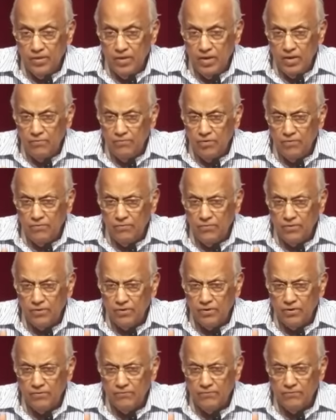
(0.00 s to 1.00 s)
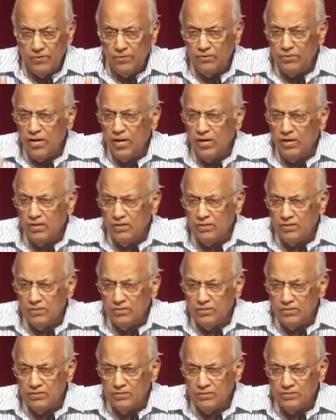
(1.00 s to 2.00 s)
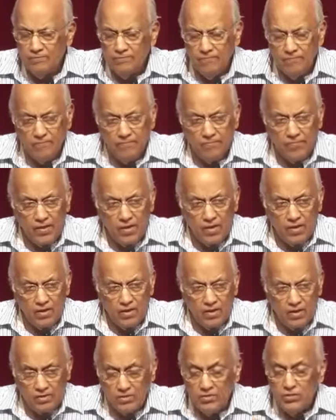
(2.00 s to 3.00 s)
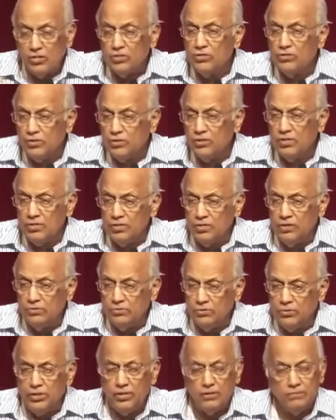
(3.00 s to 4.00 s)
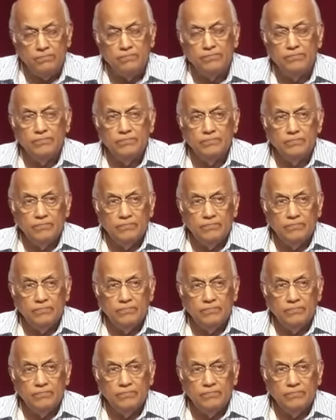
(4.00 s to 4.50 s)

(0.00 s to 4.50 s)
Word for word: even for a few days, I just joined a new ship,